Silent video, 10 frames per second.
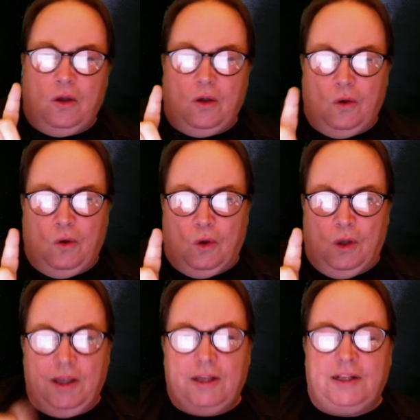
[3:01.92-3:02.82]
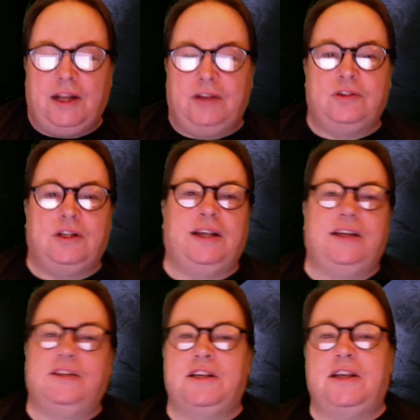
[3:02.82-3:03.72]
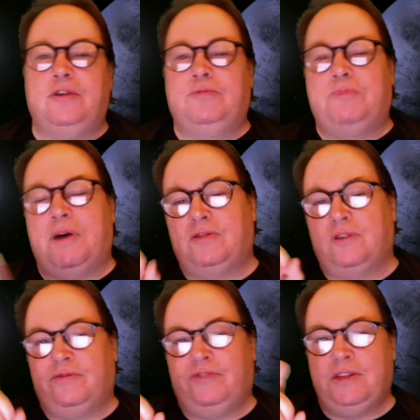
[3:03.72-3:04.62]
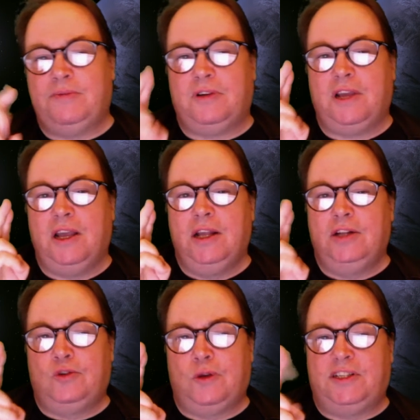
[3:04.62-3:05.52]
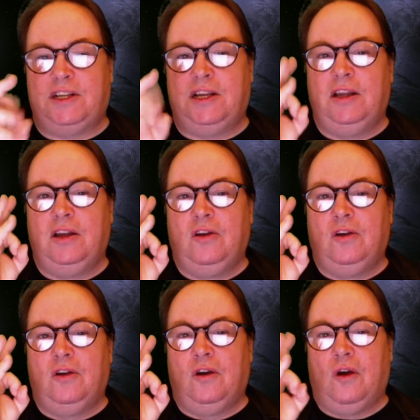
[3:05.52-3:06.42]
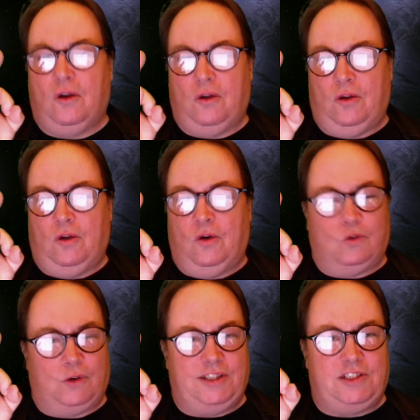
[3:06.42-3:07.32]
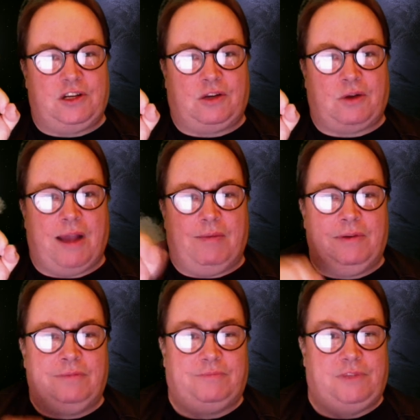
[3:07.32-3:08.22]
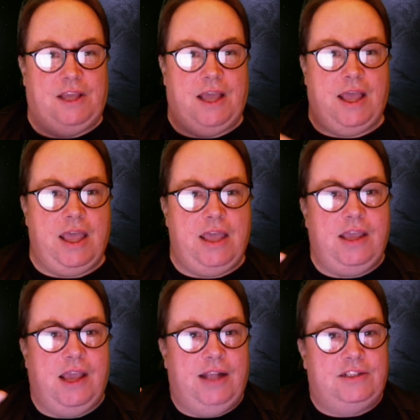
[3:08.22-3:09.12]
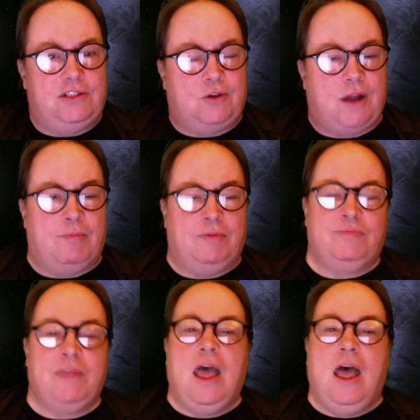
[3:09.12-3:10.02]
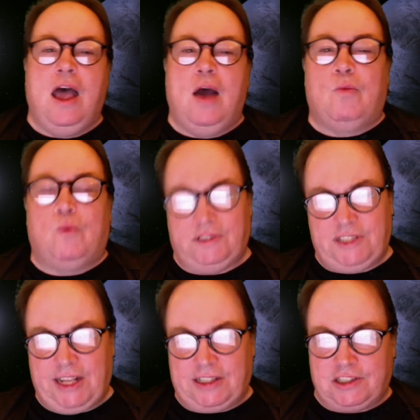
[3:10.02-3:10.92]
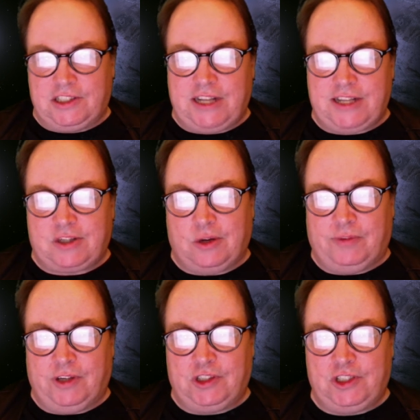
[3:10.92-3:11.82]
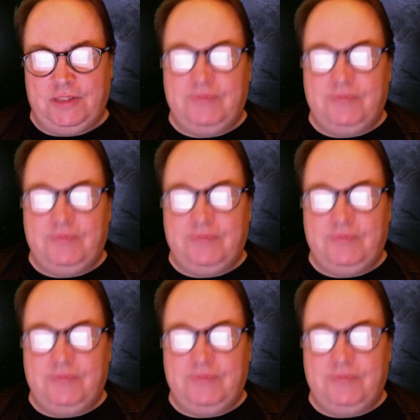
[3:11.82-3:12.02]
or click on the link as it goes past on Facebook, Twitter, or Instagram. Yay, Instagram. Once you get to the desktop version,